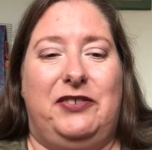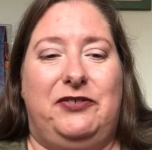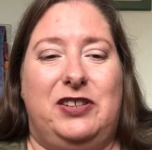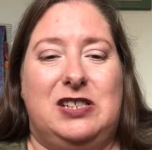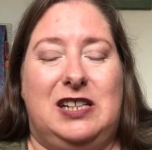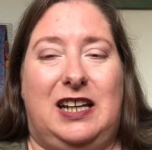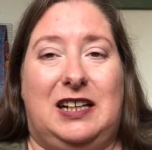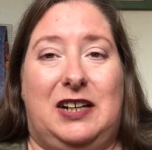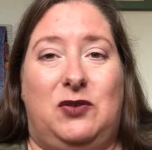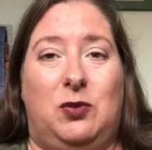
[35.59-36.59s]
Firstly, I'd
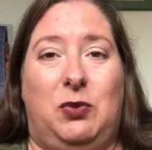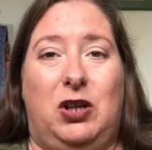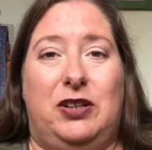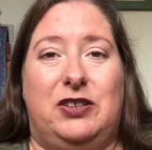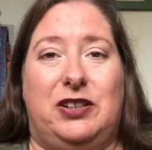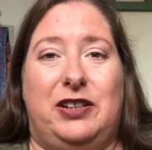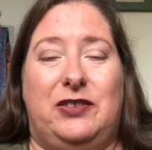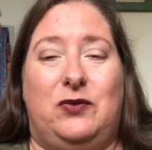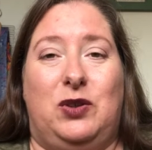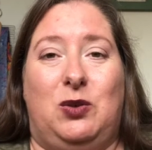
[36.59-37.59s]
like to apologise
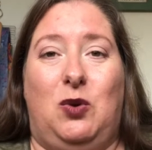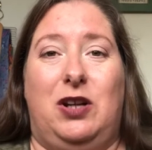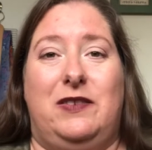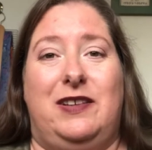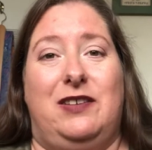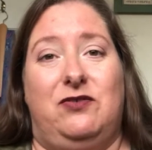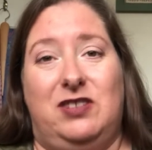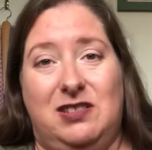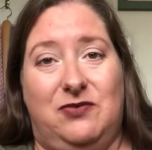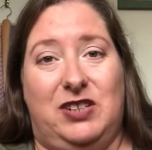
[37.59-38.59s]
for the quality of
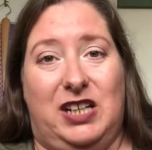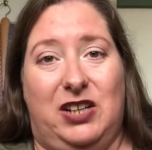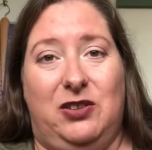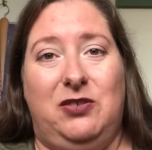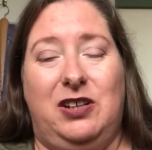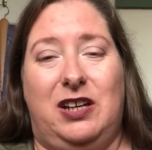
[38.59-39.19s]
this video.